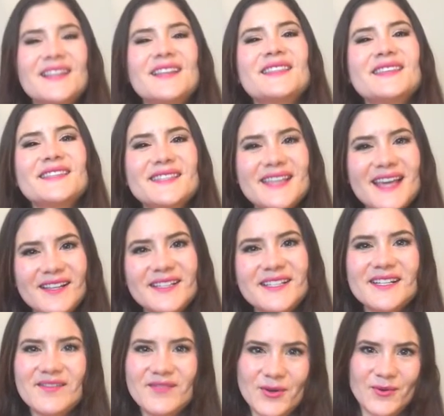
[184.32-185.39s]
The
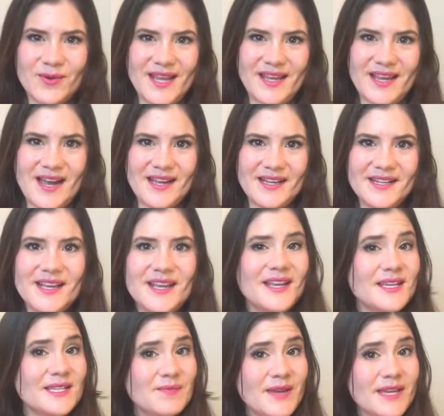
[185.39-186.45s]
skeleton of the rate guide
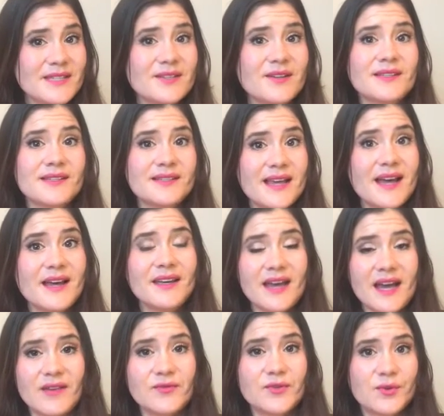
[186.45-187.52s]
is based on
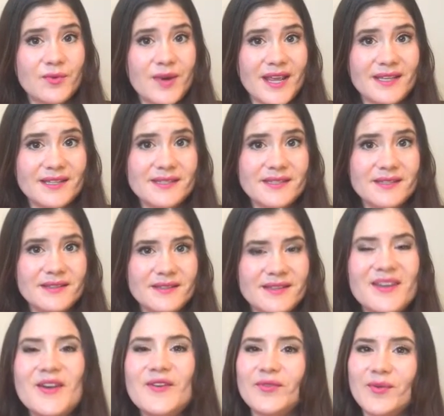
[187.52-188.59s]
SAG-AFTRA rates.
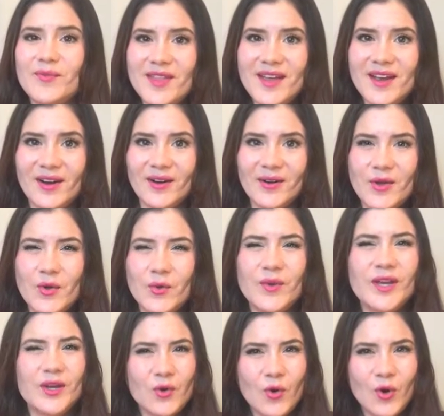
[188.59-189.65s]
From there, we
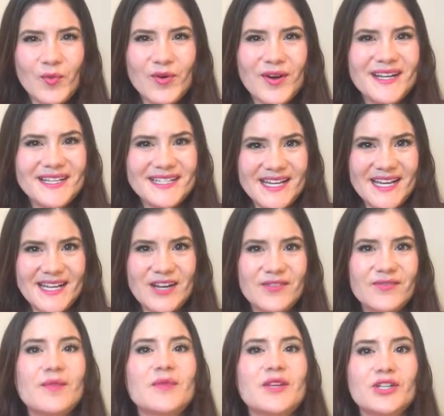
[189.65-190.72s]
incorporated data
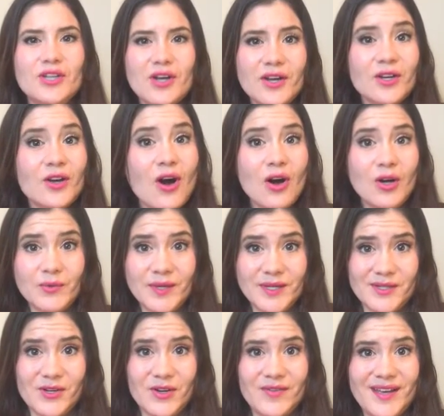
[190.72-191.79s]
from the Sean Caldwell
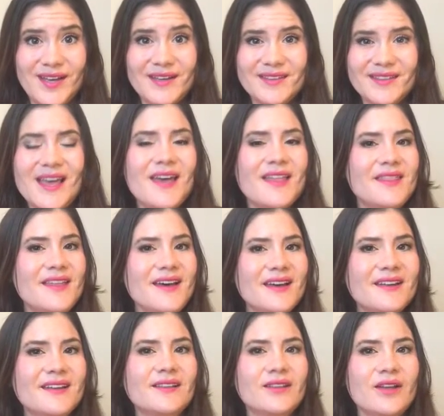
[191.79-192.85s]
survey and
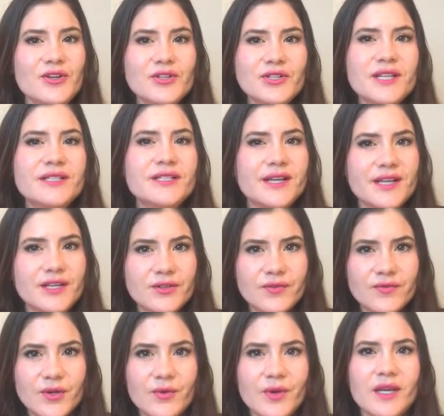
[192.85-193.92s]
then launched into
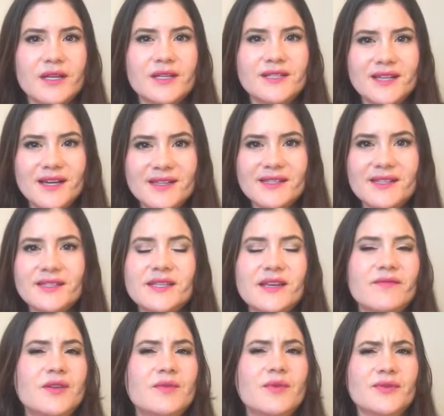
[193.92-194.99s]
interviewing dozens
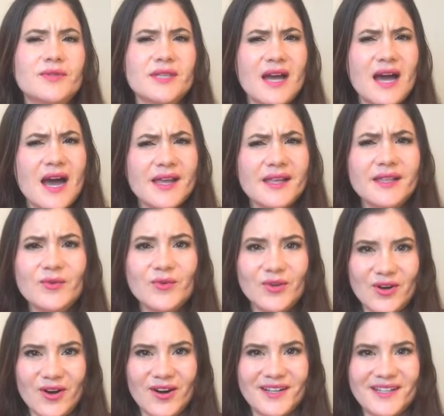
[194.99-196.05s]
of the most highly
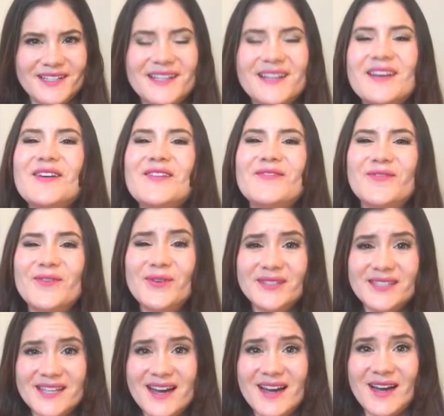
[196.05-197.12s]
regarded,
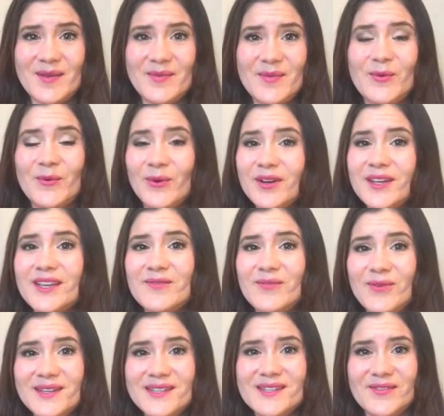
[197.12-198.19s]
full-time working
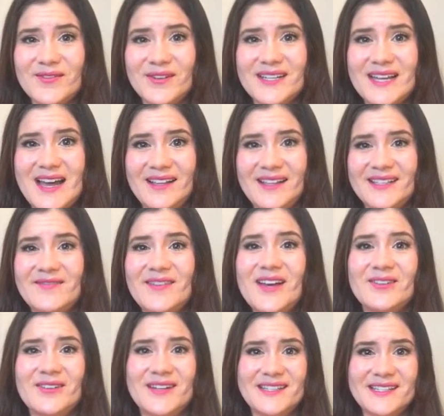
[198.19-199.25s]
voiceover talent
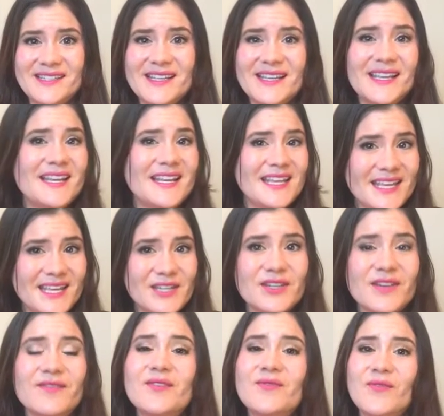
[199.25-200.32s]
veterans in each
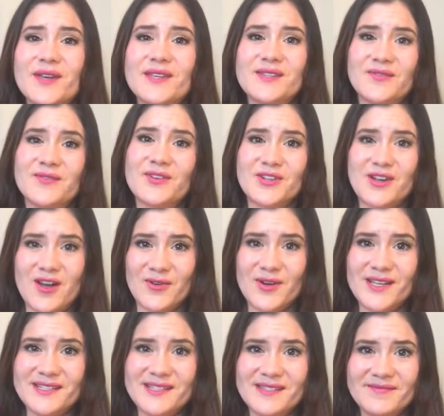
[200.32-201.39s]
of the voiceover
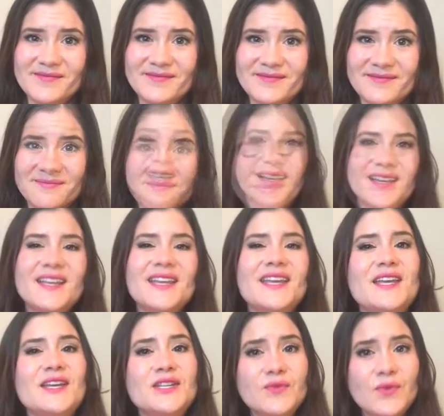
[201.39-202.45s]
genres.
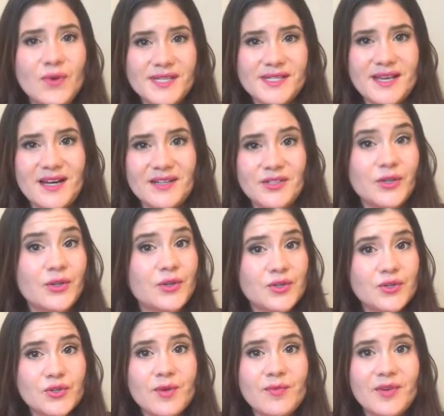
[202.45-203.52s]
Each voice actor who
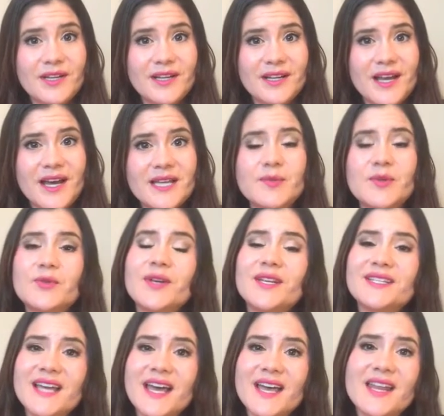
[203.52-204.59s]
contributed has between
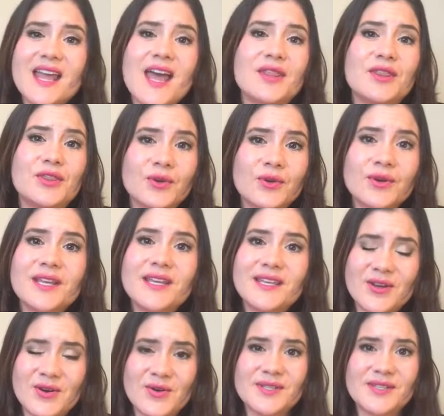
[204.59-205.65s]
10 and 30
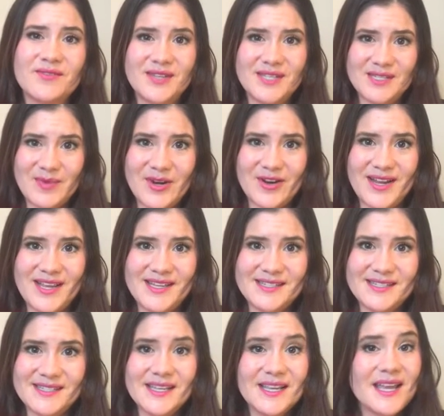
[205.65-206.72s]
years of
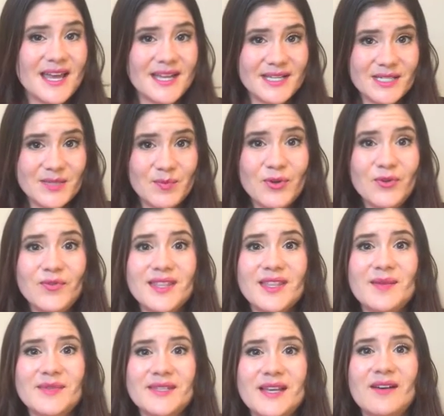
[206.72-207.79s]
experience and has proven
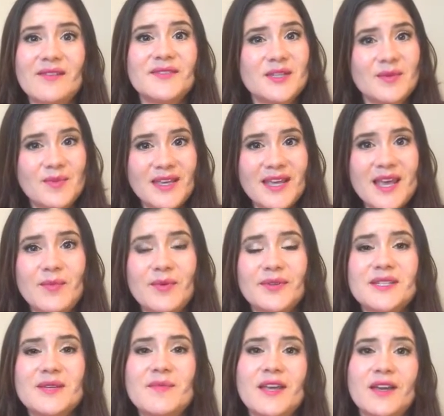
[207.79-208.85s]
themselves to be able
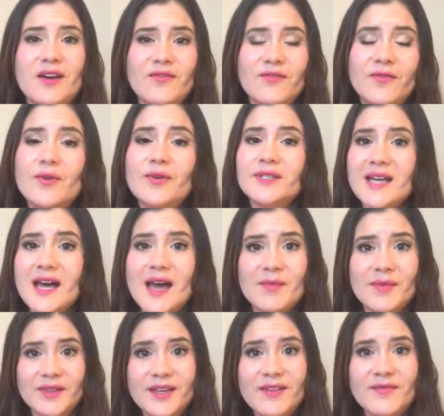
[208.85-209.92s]
to make a
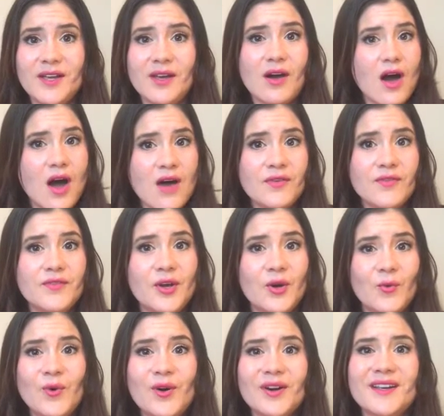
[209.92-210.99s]
full-time living off of their
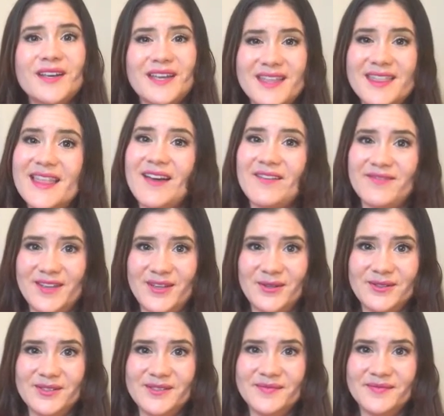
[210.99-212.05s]
work in that
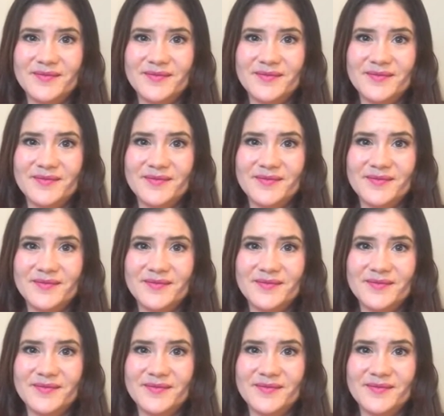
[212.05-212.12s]
field.